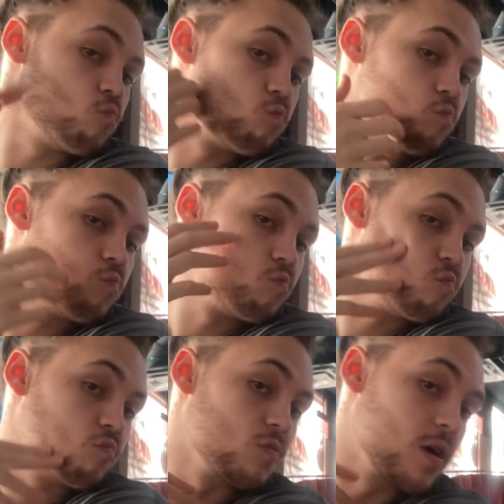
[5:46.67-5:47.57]
but it's like
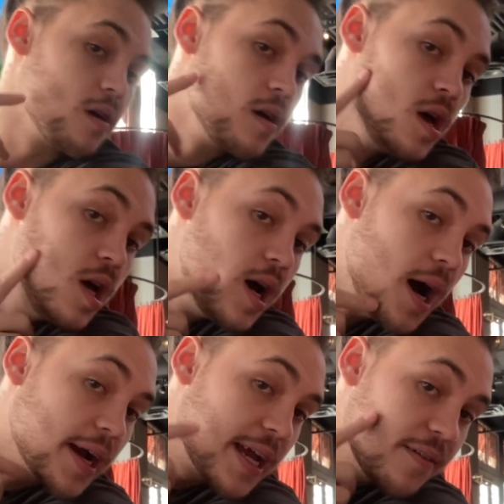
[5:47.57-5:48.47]
it's alcohol, but it
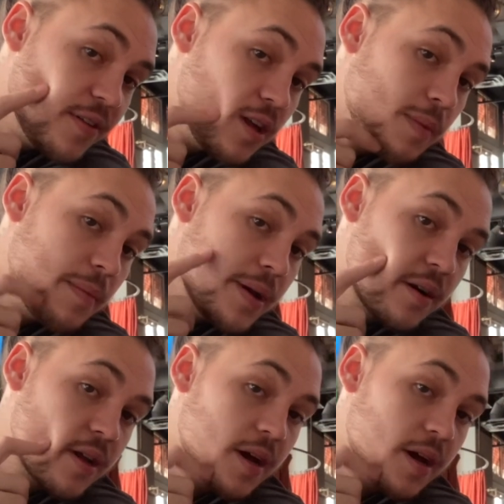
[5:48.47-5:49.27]
like I all can't fill like my beard tea.